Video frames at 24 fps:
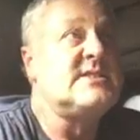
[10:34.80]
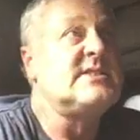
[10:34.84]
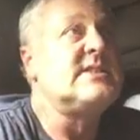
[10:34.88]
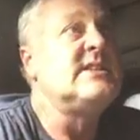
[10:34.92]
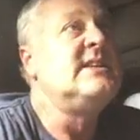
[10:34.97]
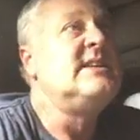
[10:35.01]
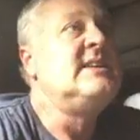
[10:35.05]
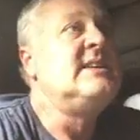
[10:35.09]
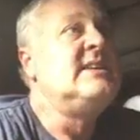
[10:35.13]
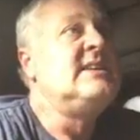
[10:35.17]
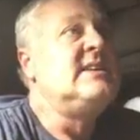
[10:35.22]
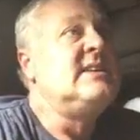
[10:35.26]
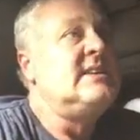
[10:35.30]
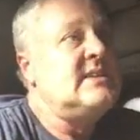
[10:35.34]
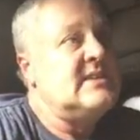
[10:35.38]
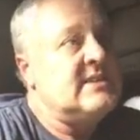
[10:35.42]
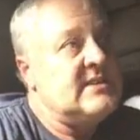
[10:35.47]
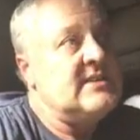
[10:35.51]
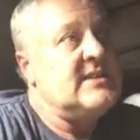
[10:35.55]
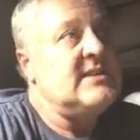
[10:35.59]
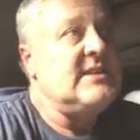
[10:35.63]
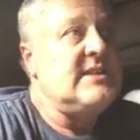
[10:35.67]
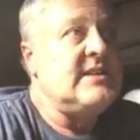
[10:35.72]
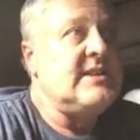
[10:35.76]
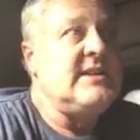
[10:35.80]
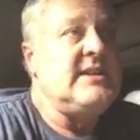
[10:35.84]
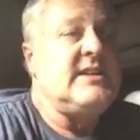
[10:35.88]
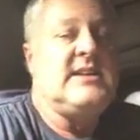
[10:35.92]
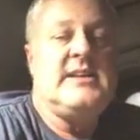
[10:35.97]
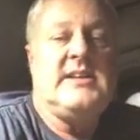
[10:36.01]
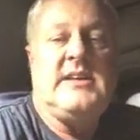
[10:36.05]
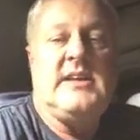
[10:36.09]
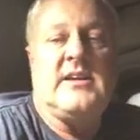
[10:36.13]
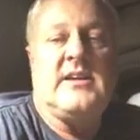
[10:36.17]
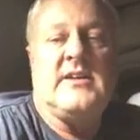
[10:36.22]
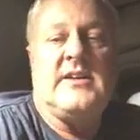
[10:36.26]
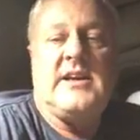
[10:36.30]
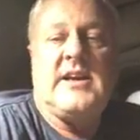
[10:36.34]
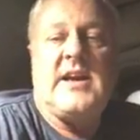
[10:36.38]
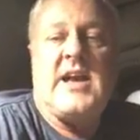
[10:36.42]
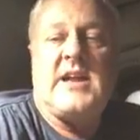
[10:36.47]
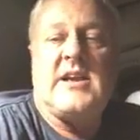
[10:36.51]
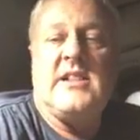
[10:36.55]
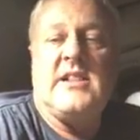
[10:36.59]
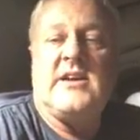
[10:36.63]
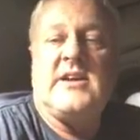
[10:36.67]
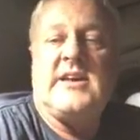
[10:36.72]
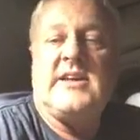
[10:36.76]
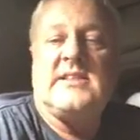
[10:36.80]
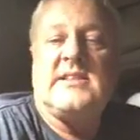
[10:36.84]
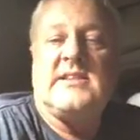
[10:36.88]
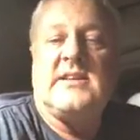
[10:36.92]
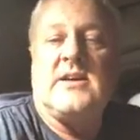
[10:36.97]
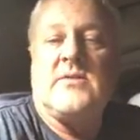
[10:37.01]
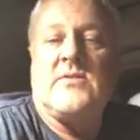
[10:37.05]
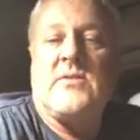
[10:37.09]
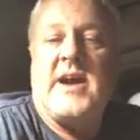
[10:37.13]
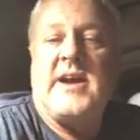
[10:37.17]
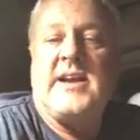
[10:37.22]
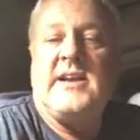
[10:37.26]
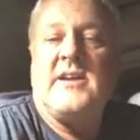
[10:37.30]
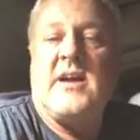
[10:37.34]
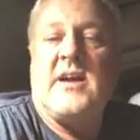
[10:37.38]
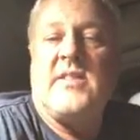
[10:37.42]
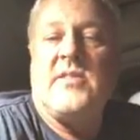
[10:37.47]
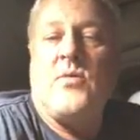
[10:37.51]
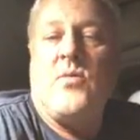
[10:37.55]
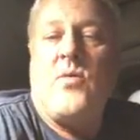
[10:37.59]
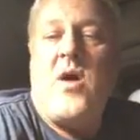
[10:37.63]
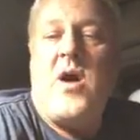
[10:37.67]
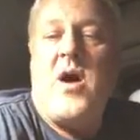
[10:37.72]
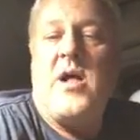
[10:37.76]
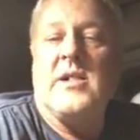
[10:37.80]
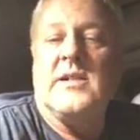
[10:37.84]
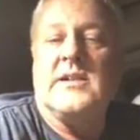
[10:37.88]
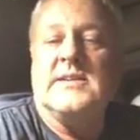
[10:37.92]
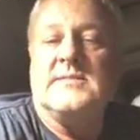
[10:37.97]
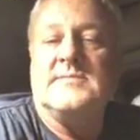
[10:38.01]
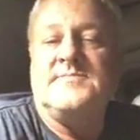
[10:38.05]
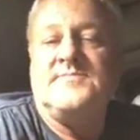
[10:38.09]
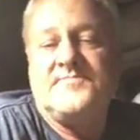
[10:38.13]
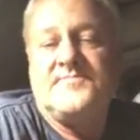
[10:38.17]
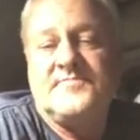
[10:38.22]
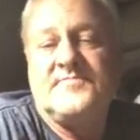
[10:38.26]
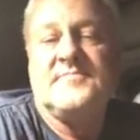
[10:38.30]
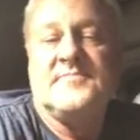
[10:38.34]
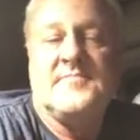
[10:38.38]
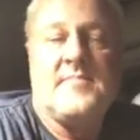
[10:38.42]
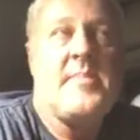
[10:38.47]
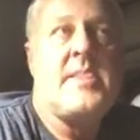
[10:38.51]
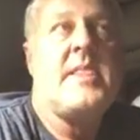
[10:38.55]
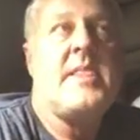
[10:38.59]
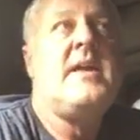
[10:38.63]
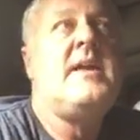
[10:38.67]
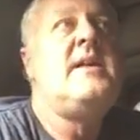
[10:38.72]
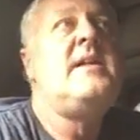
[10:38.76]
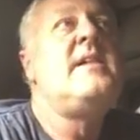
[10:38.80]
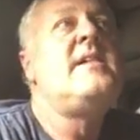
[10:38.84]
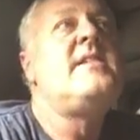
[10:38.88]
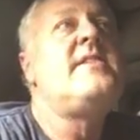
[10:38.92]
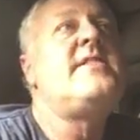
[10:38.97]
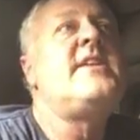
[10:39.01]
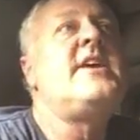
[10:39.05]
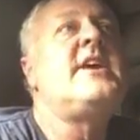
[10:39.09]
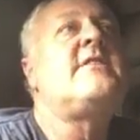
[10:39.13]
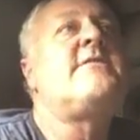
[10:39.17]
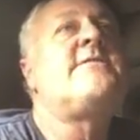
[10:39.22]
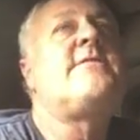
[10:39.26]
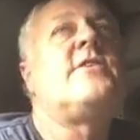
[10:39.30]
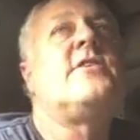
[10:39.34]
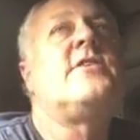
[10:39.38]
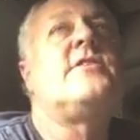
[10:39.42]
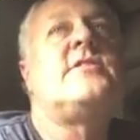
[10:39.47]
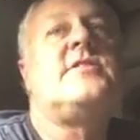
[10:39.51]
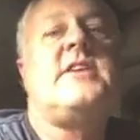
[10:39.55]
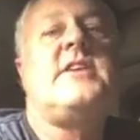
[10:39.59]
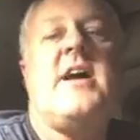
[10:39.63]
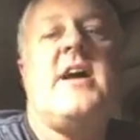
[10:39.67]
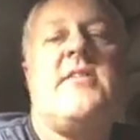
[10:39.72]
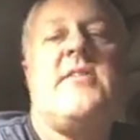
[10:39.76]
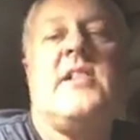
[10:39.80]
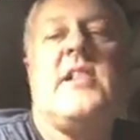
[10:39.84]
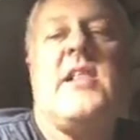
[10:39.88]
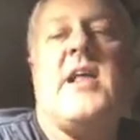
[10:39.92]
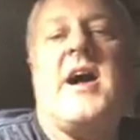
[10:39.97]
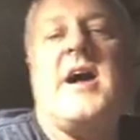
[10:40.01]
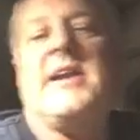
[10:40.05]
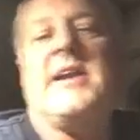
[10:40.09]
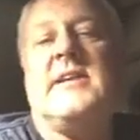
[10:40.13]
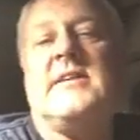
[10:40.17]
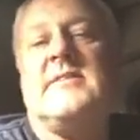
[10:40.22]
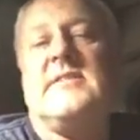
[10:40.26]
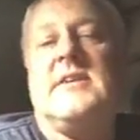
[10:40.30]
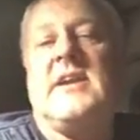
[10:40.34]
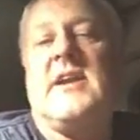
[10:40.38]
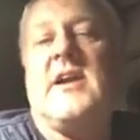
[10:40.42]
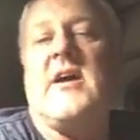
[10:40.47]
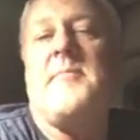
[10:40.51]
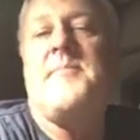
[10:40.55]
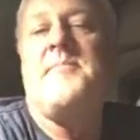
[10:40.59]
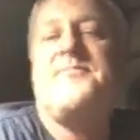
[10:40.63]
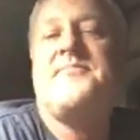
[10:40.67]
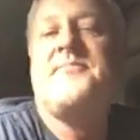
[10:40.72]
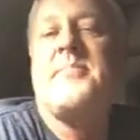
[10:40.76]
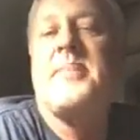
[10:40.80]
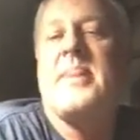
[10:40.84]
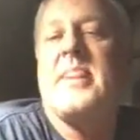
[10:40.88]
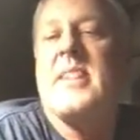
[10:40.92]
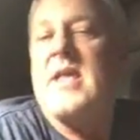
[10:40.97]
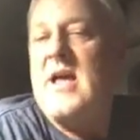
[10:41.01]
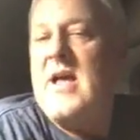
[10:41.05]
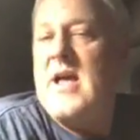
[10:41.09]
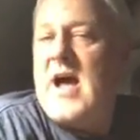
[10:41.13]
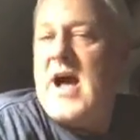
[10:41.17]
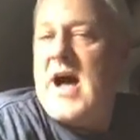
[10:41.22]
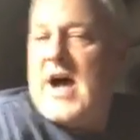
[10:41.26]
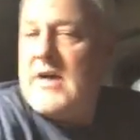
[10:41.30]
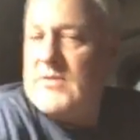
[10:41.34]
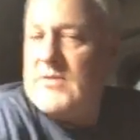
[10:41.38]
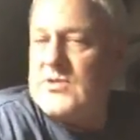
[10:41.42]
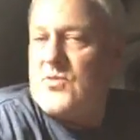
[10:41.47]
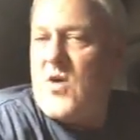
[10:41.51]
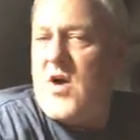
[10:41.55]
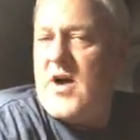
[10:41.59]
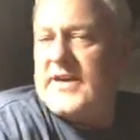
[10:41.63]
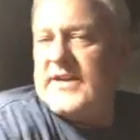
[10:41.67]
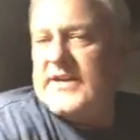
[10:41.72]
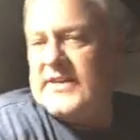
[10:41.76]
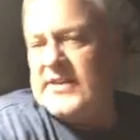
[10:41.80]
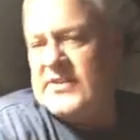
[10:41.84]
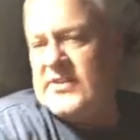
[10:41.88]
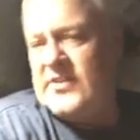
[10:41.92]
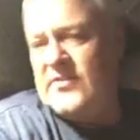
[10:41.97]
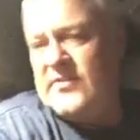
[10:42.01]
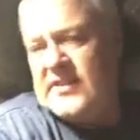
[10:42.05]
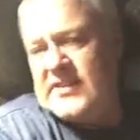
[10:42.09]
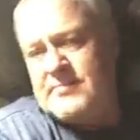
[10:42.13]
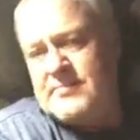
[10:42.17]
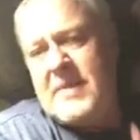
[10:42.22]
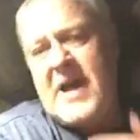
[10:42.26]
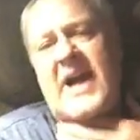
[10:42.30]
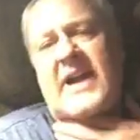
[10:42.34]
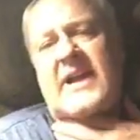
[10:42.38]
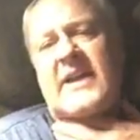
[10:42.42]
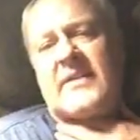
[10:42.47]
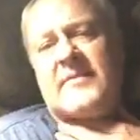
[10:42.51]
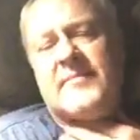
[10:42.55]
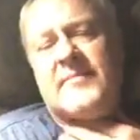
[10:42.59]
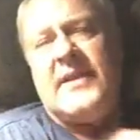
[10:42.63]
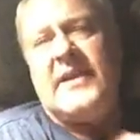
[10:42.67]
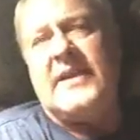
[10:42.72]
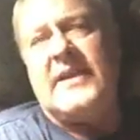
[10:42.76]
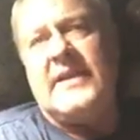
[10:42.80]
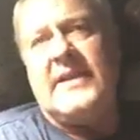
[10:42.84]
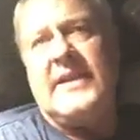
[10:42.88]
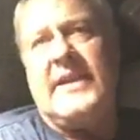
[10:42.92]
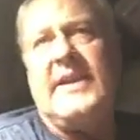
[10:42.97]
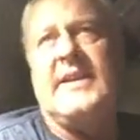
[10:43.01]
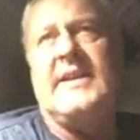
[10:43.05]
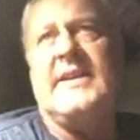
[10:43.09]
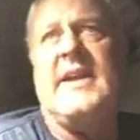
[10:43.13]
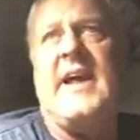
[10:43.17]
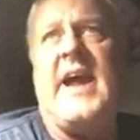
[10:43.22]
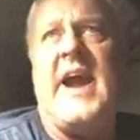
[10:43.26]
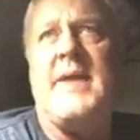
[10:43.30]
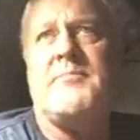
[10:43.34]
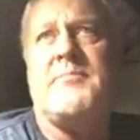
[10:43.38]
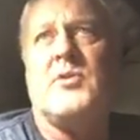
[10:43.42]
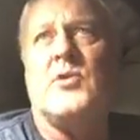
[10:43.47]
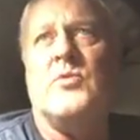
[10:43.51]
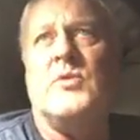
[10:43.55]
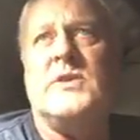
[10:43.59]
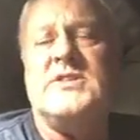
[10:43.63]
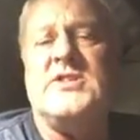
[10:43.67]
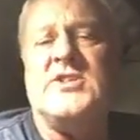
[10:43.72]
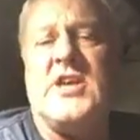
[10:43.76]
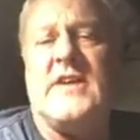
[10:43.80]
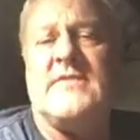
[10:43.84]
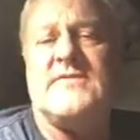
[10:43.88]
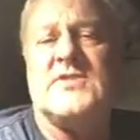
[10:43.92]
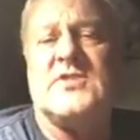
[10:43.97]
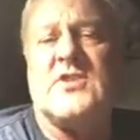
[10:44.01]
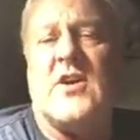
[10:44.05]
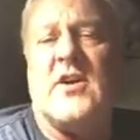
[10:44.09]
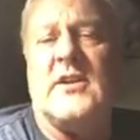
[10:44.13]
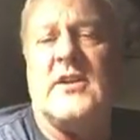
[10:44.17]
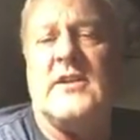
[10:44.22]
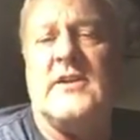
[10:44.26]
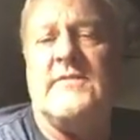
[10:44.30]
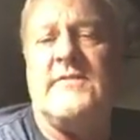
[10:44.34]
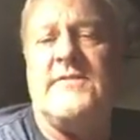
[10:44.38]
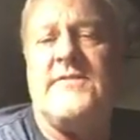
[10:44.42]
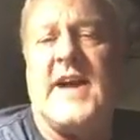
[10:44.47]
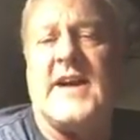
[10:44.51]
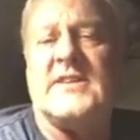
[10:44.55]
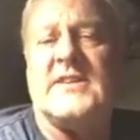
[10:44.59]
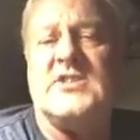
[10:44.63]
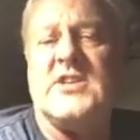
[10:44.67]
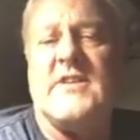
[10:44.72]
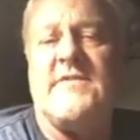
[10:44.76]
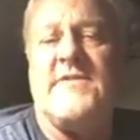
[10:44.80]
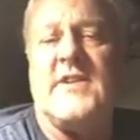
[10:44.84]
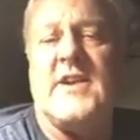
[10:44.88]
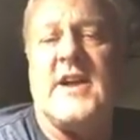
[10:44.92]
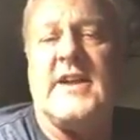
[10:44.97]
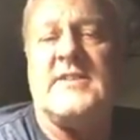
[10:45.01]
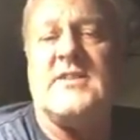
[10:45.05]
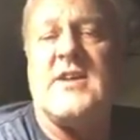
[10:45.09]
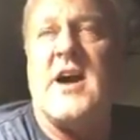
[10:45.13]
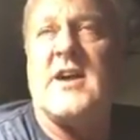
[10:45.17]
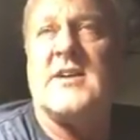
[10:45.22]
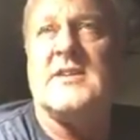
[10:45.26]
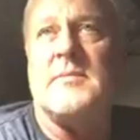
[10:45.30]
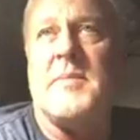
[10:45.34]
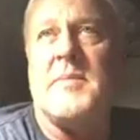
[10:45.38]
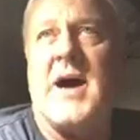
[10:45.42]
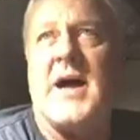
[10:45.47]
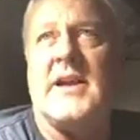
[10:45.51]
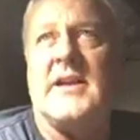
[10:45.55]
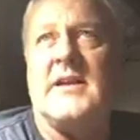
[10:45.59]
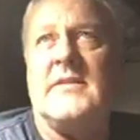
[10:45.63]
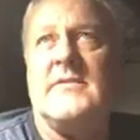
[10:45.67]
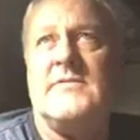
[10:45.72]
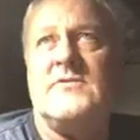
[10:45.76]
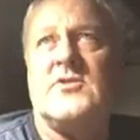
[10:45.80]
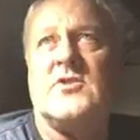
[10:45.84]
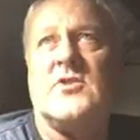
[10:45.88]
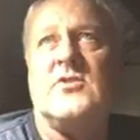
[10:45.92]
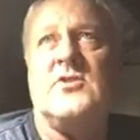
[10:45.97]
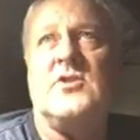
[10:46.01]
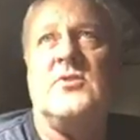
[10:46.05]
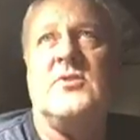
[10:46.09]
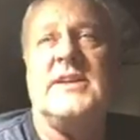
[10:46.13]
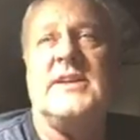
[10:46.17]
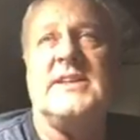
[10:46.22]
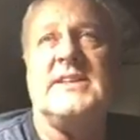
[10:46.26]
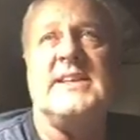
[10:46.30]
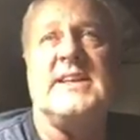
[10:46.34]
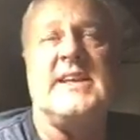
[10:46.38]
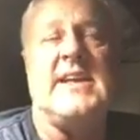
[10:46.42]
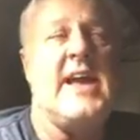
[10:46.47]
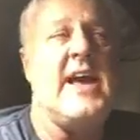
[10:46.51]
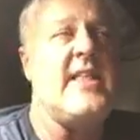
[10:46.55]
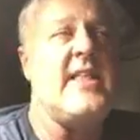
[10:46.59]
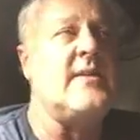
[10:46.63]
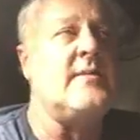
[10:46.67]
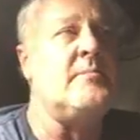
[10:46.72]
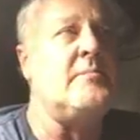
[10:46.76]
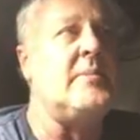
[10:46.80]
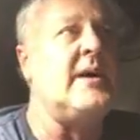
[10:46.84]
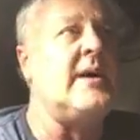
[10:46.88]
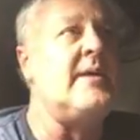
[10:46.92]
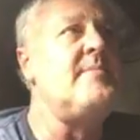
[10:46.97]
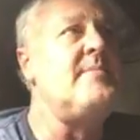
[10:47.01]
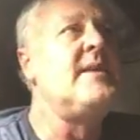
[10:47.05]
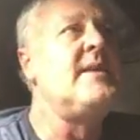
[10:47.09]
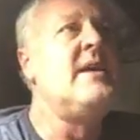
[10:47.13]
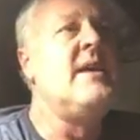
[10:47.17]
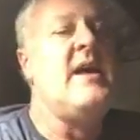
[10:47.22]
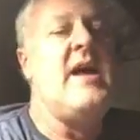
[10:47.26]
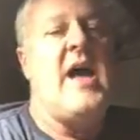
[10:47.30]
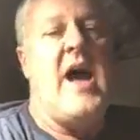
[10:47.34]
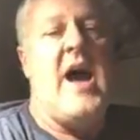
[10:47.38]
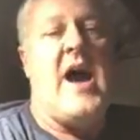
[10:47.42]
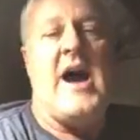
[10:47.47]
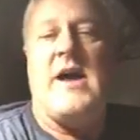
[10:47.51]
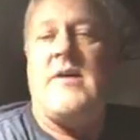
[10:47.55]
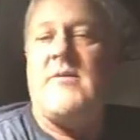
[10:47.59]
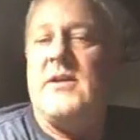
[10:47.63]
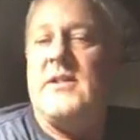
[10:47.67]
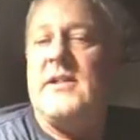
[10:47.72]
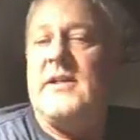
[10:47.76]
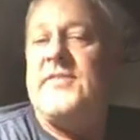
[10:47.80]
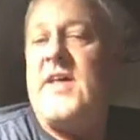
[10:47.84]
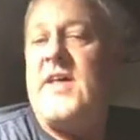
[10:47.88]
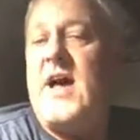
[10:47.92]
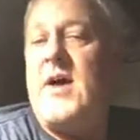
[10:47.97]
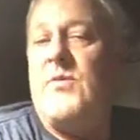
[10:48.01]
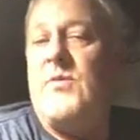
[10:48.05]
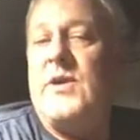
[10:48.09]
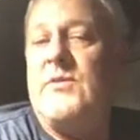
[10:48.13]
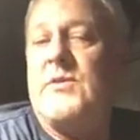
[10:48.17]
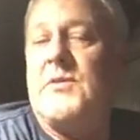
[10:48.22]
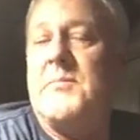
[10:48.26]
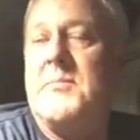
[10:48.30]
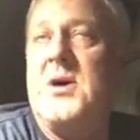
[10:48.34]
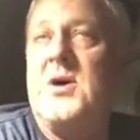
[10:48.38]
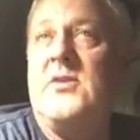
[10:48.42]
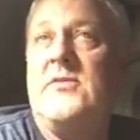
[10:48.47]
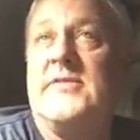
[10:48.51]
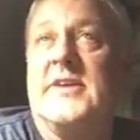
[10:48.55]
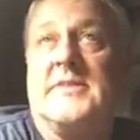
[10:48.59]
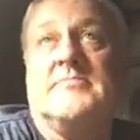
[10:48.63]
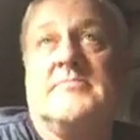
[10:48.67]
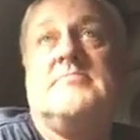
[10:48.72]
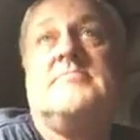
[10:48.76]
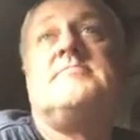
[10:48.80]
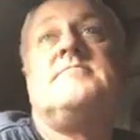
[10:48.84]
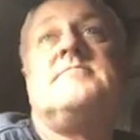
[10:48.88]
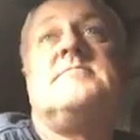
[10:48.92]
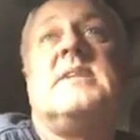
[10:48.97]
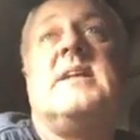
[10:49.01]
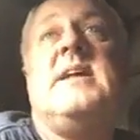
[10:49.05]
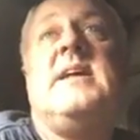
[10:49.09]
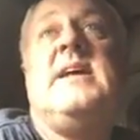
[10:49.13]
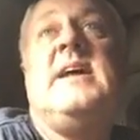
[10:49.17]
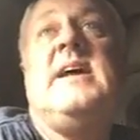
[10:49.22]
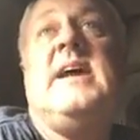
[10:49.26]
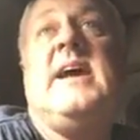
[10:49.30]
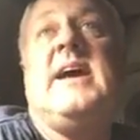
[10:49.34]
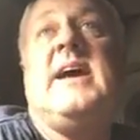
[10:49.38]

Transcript: think further down the line. And, I was wanting to do this back in April when Jeff started. In fact, Jeff and I talked about it, of doing it together. But I really thought we were moving. And I didn't want so many irons in the fire, as they say, moving, authority,